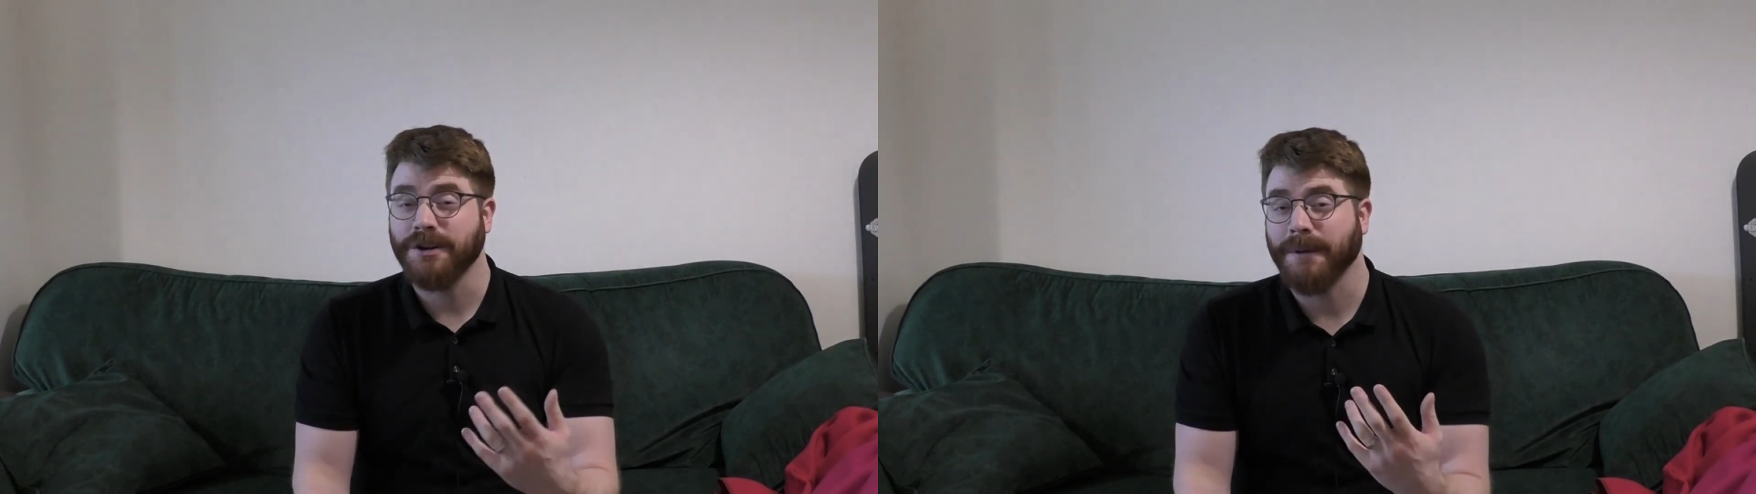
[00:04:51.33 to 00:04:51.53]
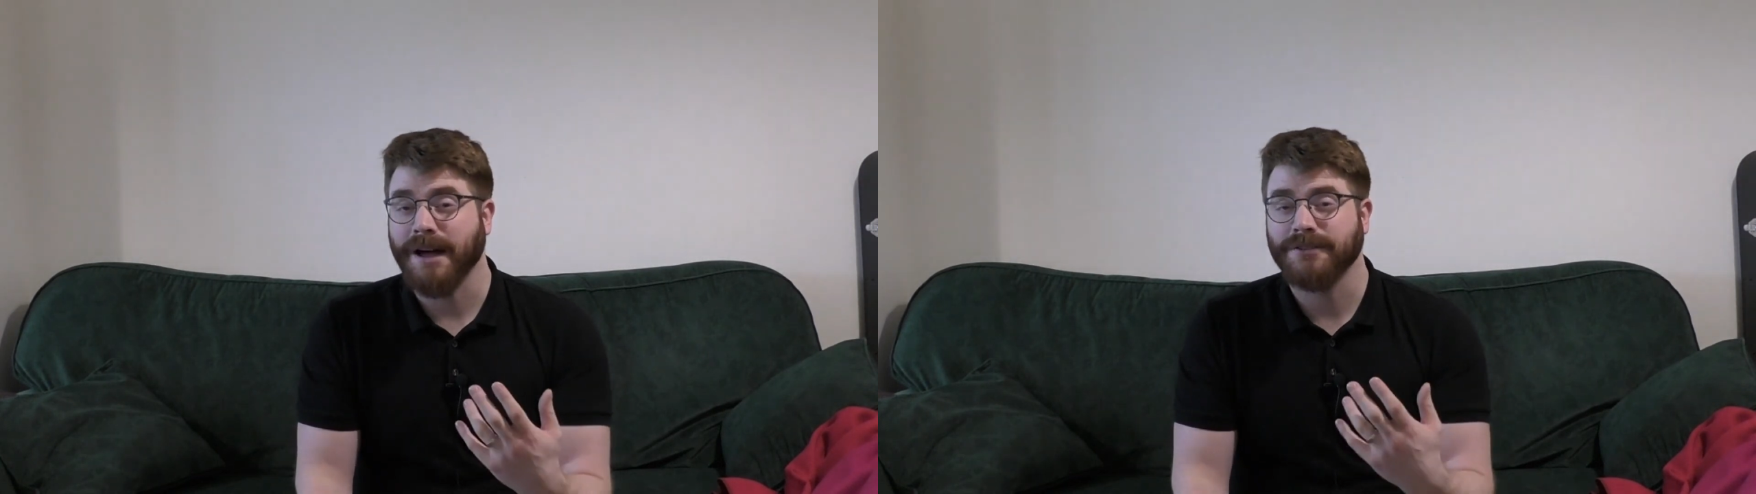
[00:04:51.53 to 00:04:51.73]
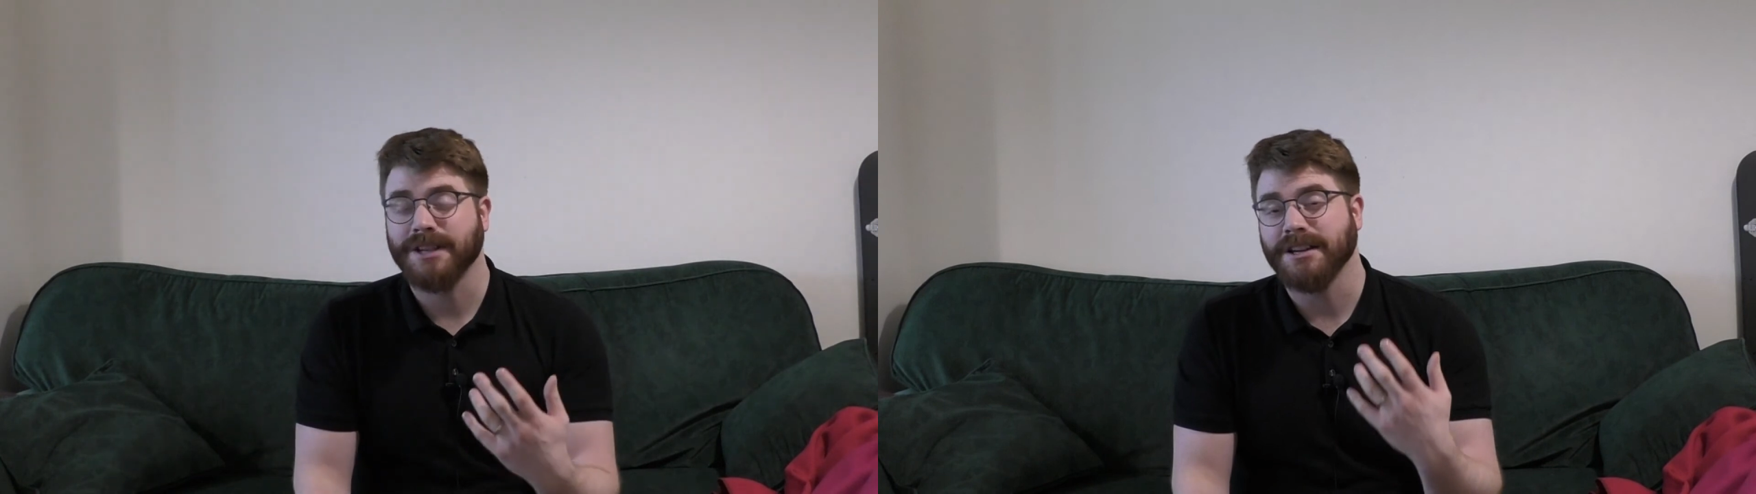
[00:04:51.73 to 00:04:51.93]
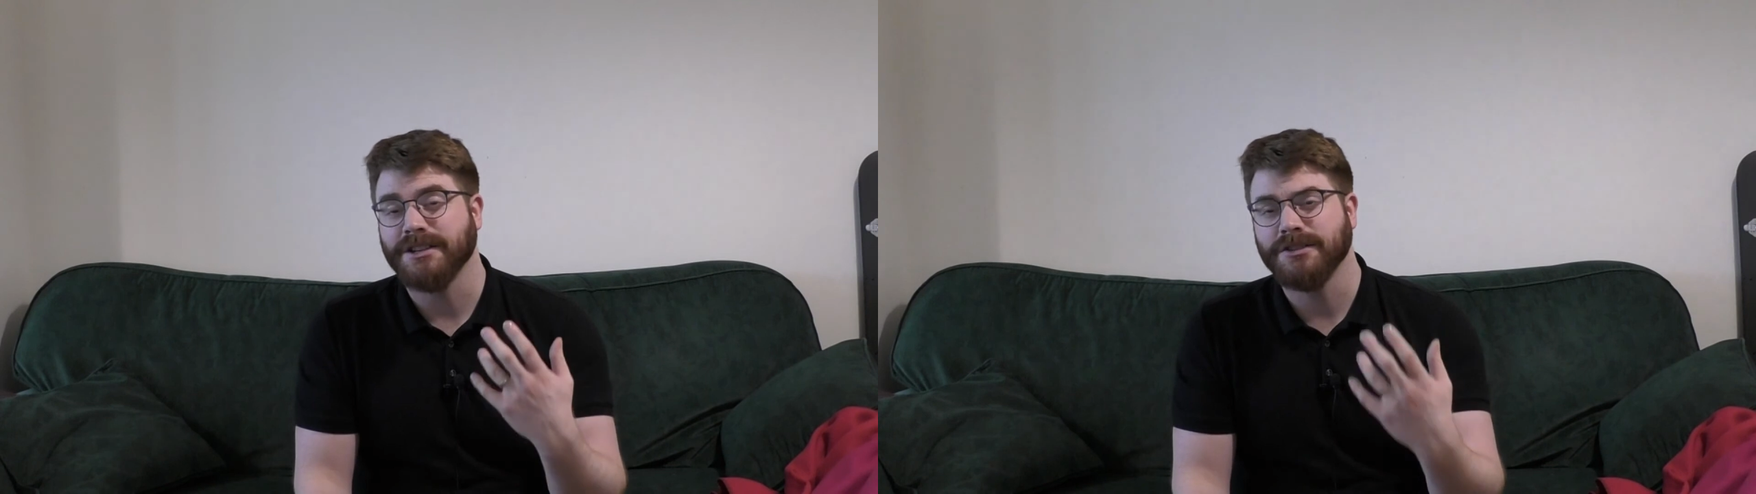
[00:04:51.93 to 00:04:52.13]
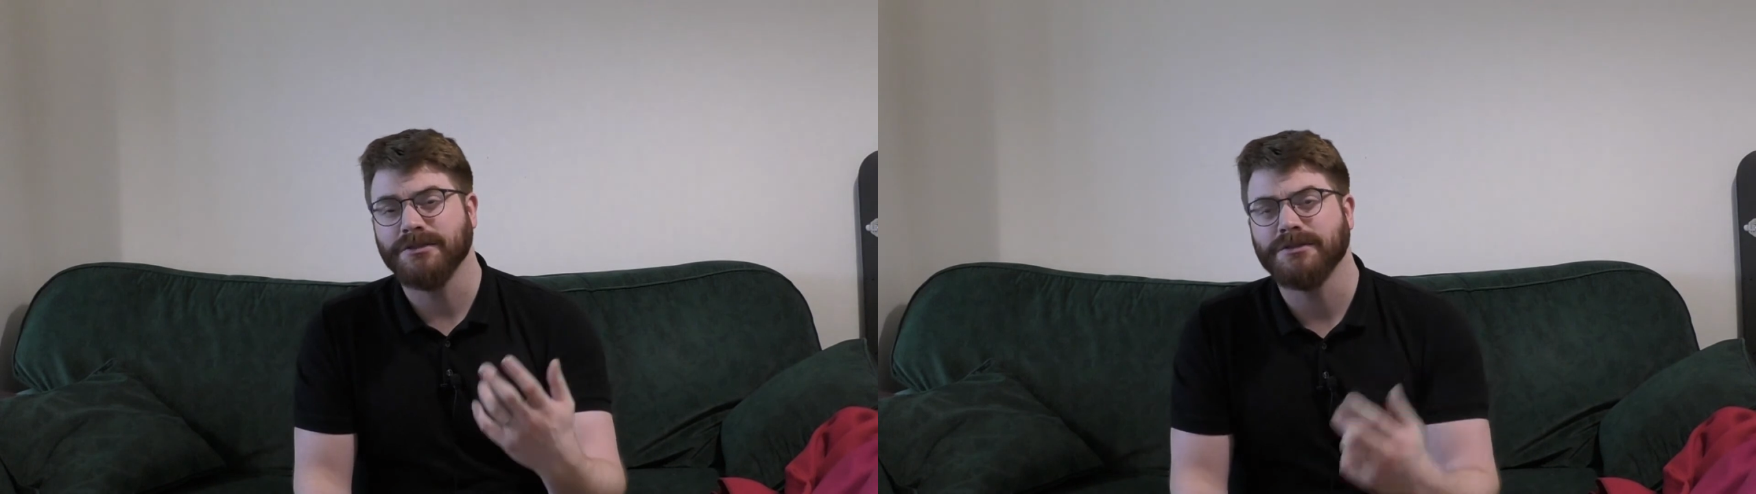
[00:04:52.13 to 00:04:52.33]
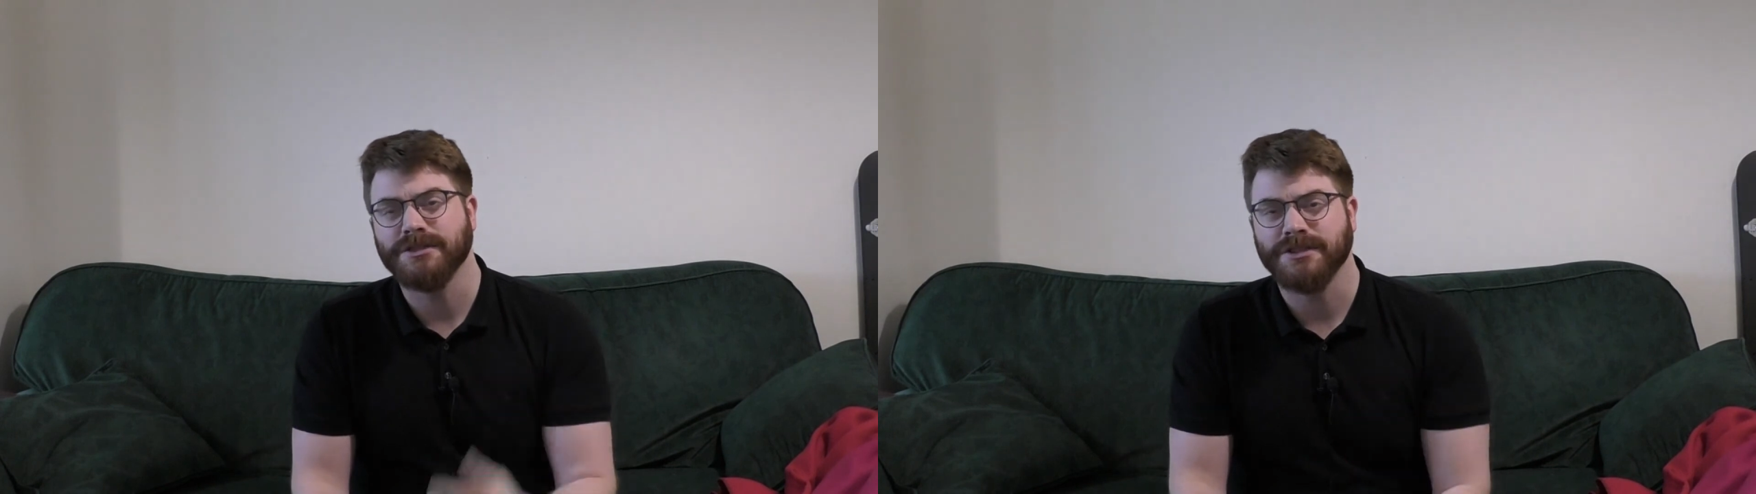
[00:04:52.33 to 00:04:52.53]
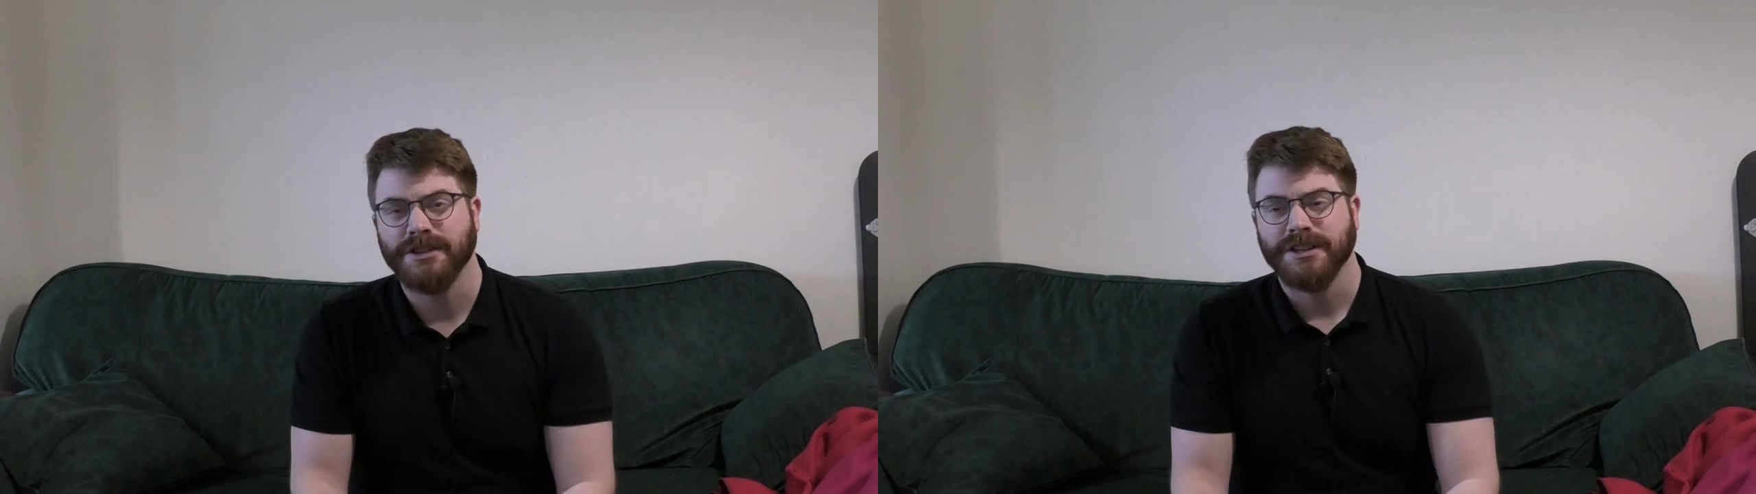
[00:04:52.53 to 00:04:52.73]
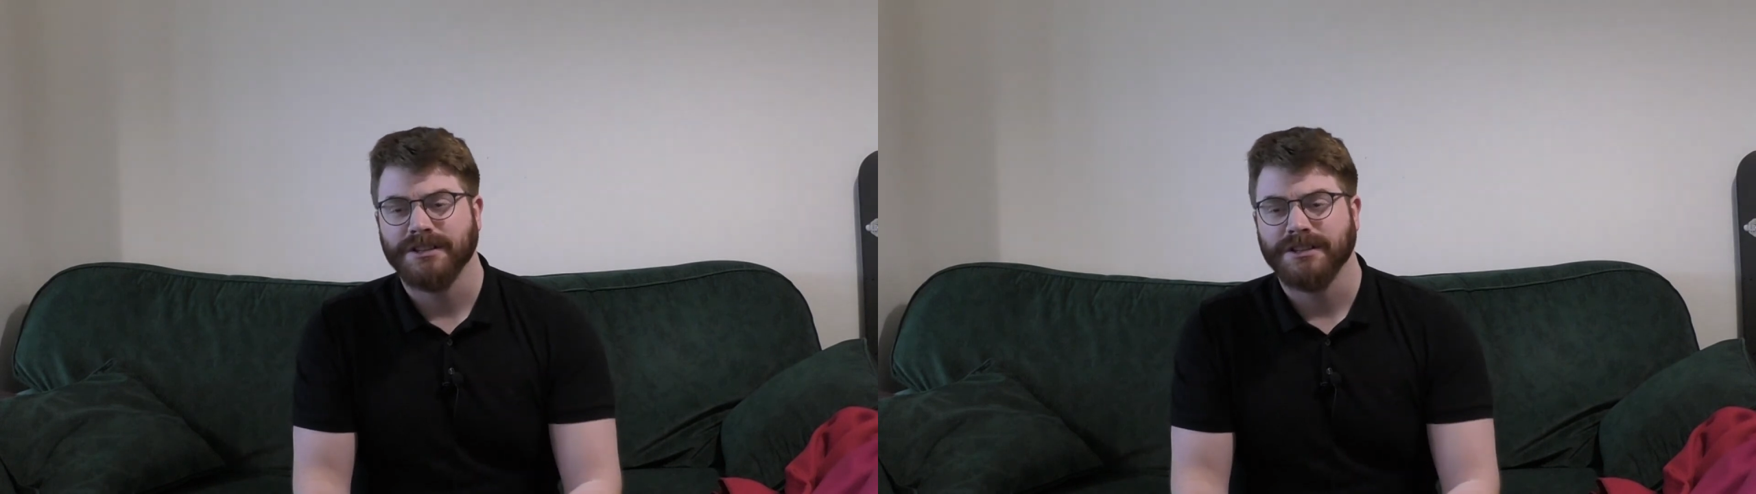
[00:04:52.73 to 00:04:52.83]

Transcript: about that use